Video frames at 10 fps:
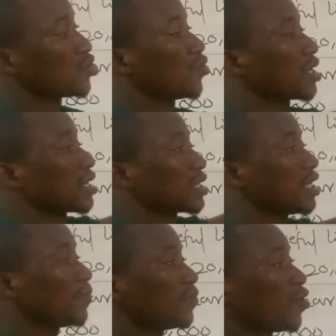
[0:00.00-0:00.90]
So we can
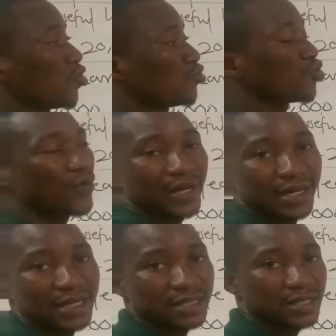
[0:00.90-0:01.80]
keep on doing
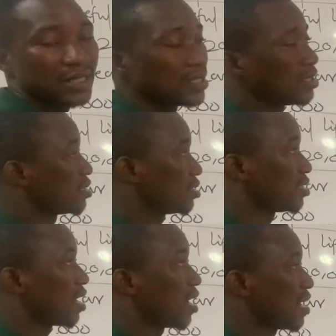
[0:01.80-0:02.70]
this till
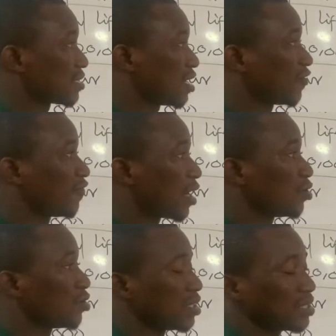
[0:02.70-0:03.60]
the asset
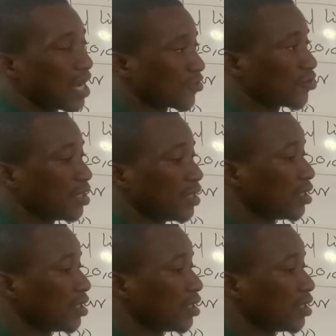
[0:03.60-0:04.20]
value is actually